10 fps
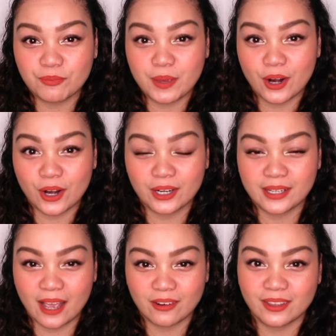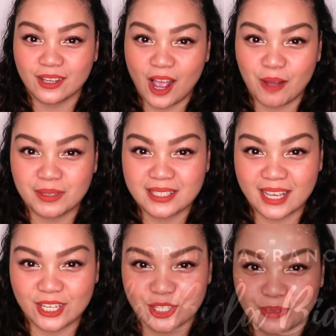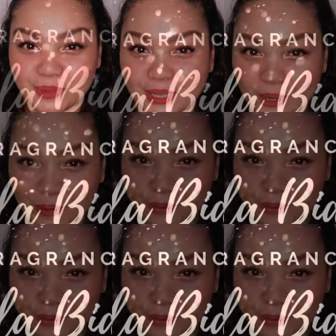be heard down in the comment section below.